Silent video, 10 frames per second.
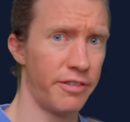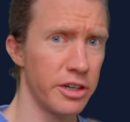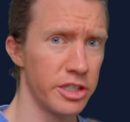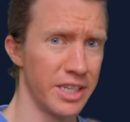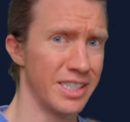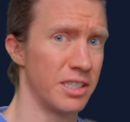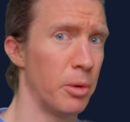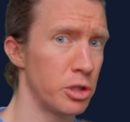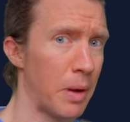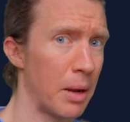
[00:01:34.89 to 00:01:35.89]
First is the
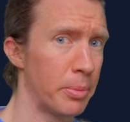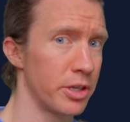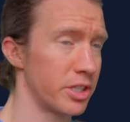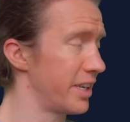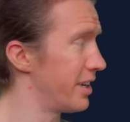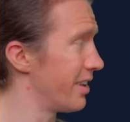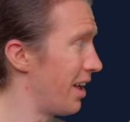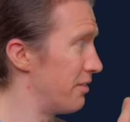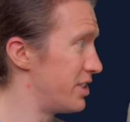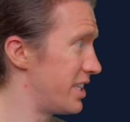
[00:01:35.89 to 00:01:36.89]
most popular skill
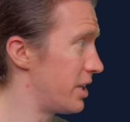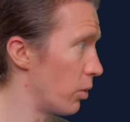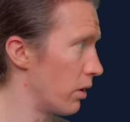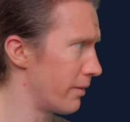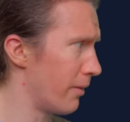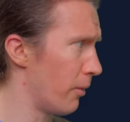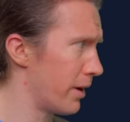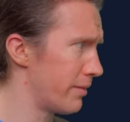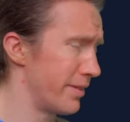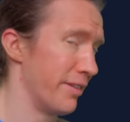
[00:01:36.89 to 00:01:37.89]
of SQL,
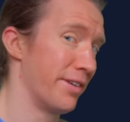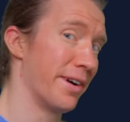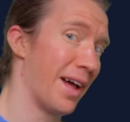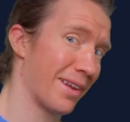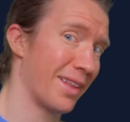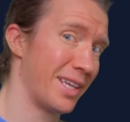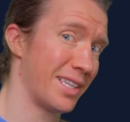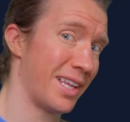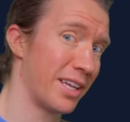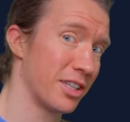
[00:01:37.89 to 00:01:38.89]
or if you're not a
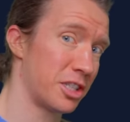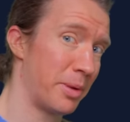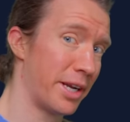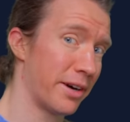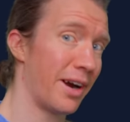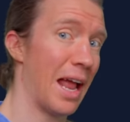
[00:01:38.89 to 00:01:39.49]
lazy English speaker,